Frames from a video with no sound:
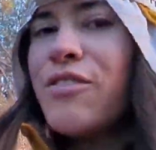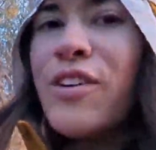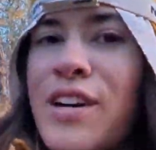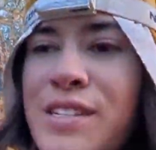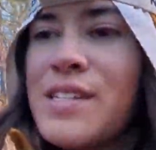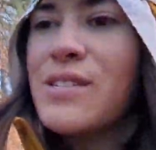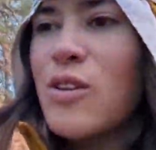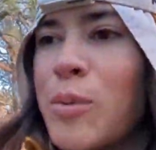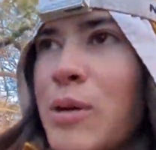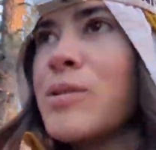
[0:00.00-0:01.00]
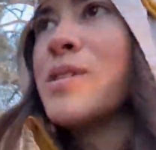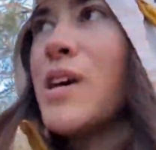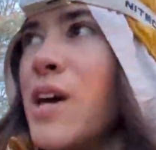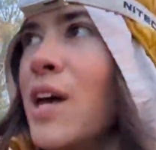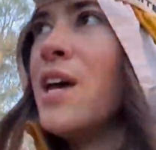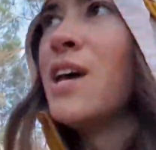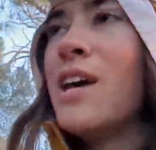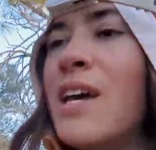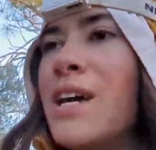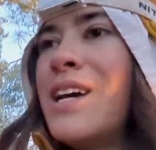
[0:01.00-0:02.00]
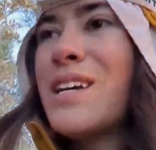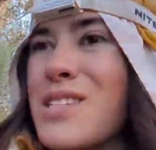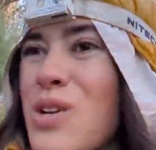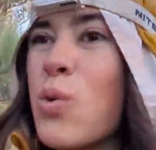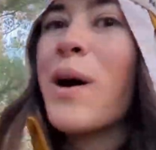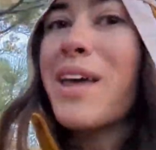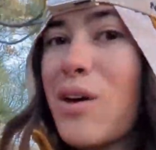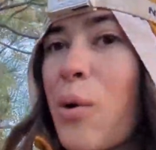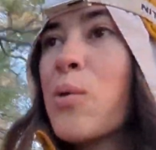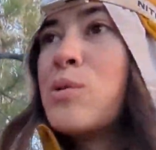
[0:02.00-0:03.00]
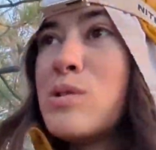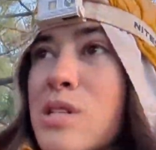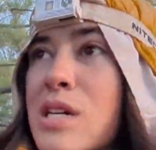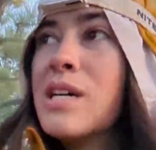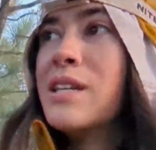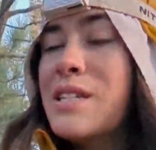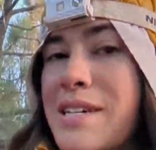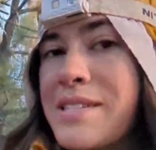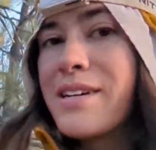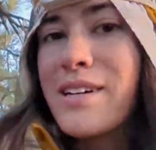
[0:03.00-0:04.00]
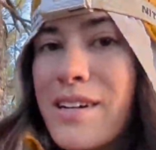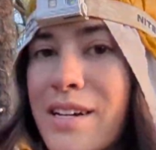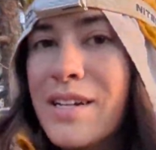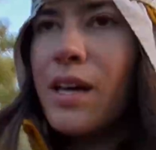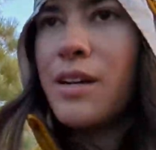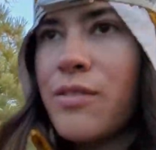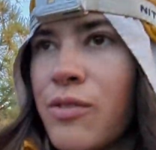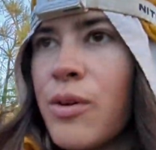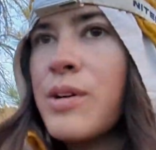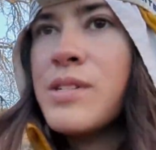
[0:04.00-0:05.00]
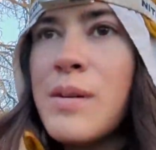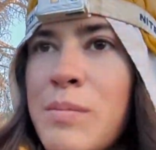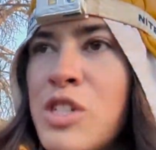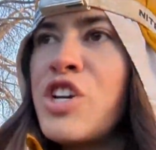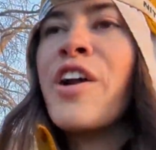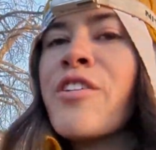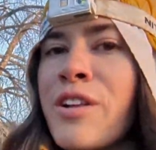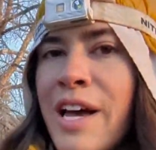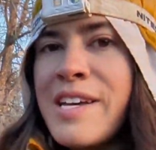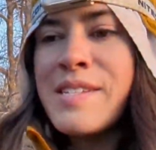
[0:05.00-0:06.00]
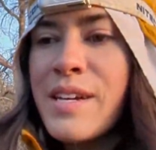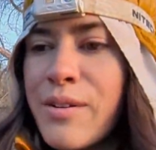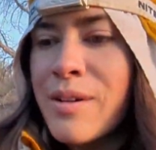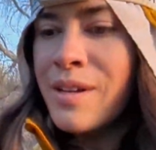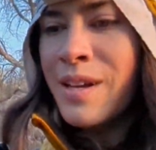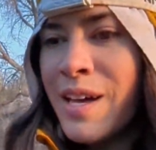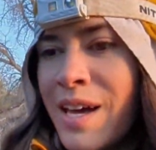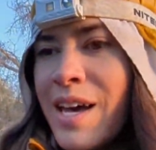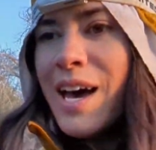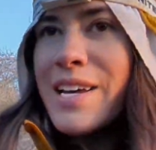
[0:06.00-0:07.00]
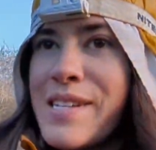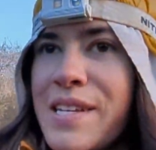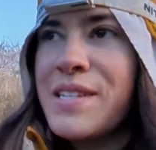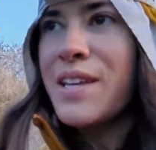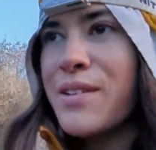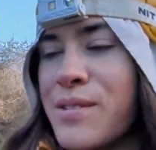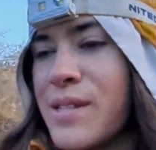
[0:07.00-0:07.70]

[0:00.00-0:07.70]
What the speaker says: For us as SOBOs, it's quite cold in the desert. And of course I'm generalizing as I say those